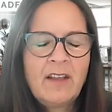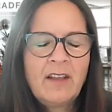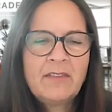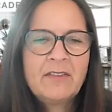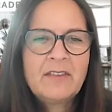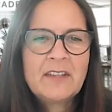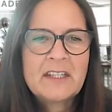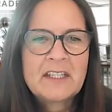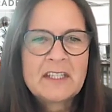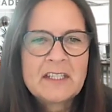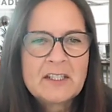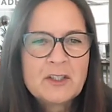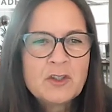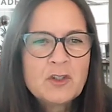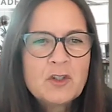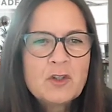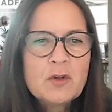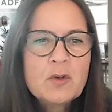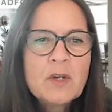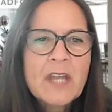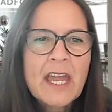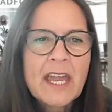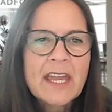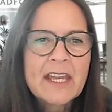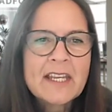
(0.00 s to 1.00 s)
the
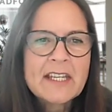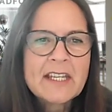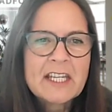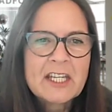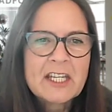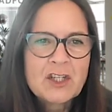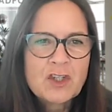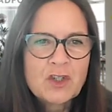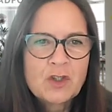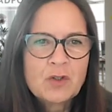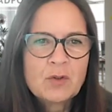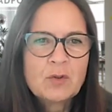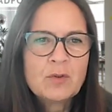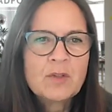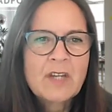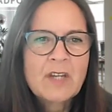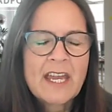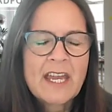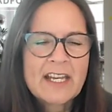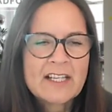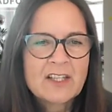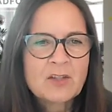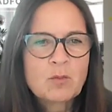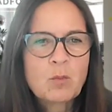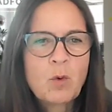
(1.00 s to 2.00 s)
UK issued
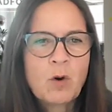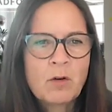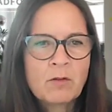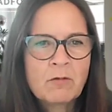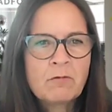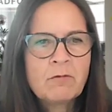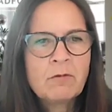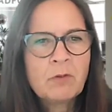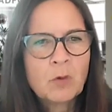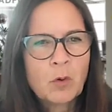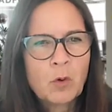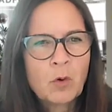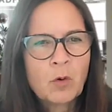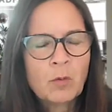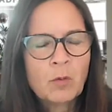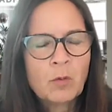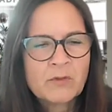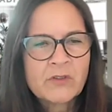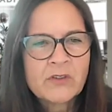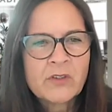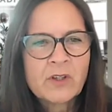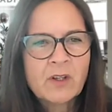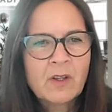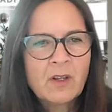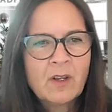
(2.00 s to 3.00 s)
S1
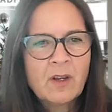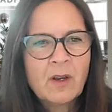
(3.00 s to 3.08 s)
forms,